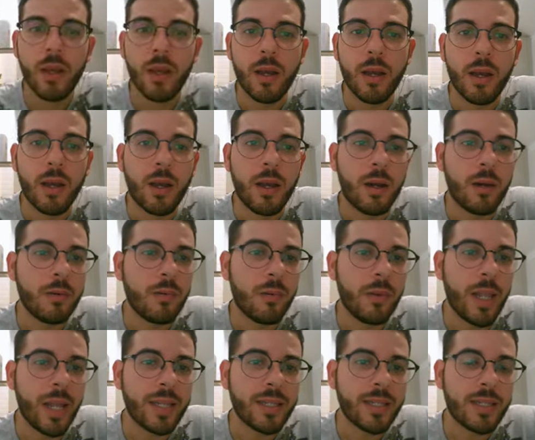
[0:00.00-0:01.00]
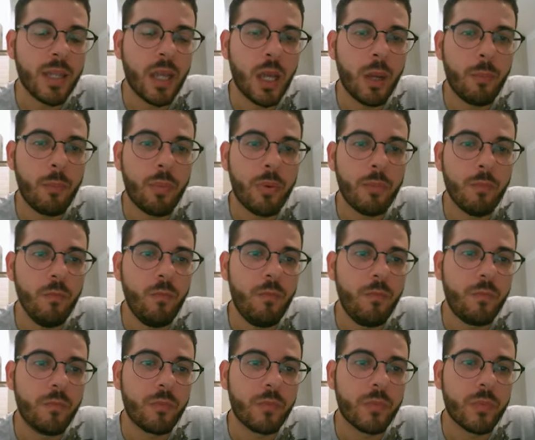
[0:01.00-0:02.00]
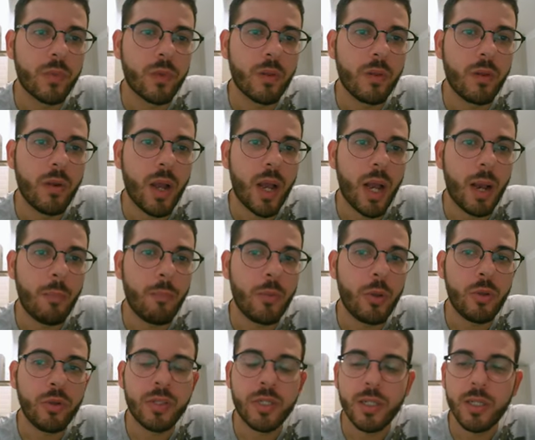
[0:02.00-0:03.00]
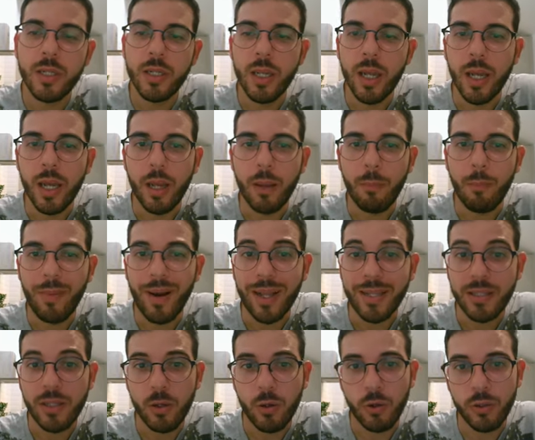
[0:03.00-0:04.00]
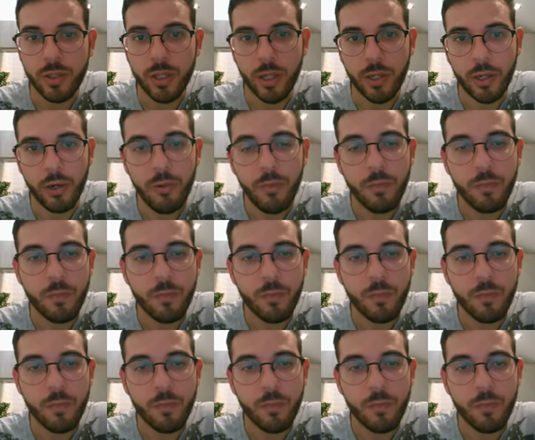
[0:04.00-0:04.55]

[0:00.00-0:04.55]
Next step, I'm using a plastic container